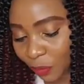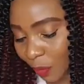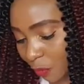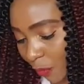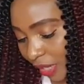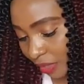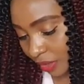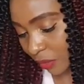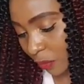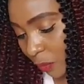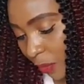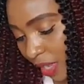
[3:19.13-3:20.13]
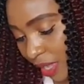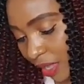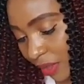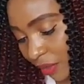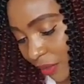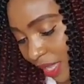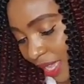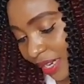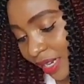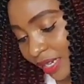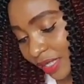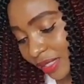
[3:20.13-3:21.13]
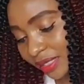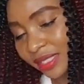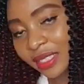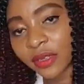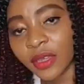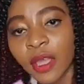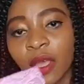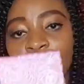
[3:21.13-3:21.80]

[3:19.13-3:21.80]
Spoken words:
know me way too well. And then this is the